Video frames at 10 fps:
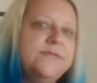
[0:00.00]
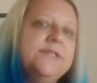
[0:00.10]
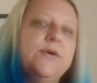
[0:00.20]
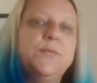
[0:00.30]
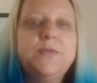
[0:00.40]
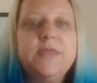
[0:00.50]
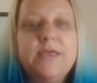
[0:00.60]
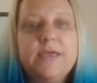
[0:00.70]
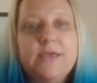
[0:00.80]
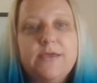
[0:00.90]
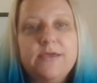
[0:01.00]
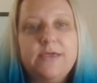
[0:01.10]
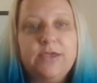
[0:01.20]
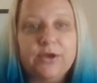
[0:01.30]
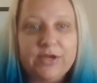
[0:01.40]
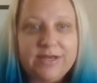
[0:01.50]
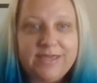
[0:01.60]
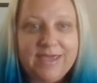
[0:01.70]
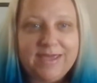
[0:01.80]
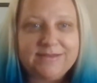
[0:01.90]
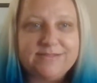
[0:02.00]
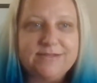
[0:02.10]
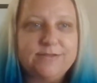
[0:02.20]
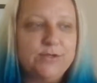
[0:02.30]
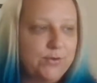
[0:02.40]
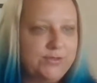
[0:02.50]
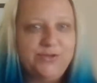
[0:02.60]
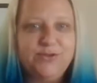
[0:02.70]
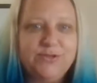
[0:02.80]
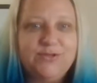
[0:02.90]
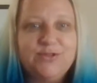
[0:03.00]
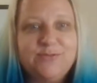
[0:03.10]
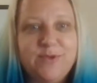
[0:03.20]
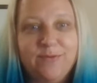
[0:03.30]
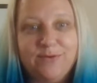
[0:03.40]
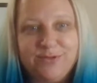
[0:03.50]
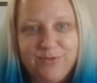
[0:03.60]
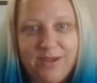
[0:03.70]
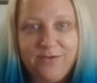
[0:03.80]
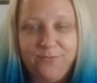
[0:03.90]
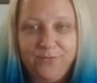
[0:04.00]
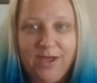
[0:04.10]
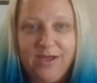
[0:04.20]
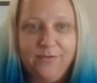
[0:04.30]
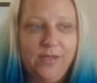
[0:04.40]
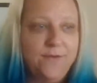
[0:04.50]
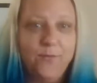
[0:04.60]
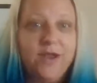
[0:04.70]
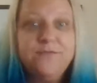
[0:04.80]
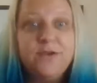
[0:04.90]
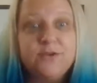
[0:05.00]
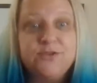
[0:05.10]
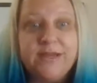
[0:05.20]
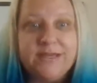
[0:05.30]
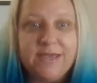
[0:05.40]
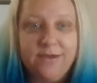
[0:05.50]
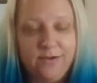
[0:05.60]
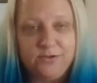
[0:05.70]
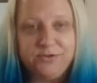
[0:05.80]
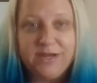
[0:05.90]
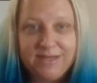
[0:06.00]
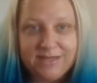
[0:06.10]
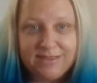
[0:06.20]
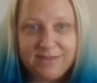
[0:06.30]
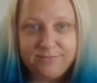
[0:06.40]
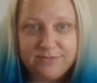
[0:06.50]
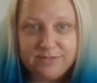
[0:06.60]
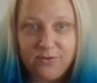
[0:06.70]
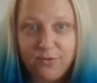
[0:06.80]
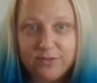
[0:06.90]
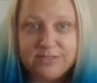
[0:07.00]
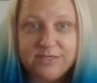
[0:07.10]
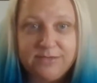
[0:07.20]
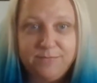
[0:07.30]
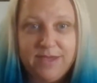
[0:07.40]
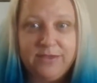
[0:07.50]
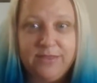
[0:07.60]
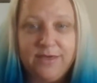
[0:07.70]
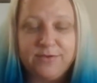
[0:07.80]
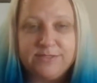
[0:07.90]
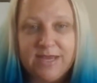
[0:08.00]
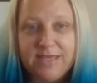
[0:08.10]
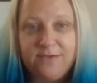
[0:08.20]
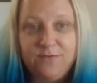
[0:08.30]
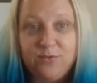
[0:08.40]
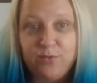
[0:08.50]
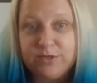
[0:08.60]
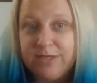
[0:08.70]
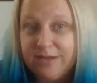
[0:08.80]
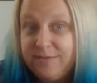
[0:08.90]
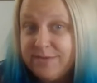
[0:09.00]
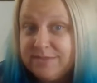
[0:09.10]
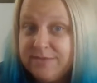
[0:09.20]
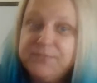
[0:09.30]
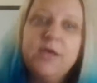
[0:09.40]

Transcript: So you're going to get, so you do this big motion, right? You've got like whatever you're trying to get. Are you trying to get the court to make the other side give you more documents?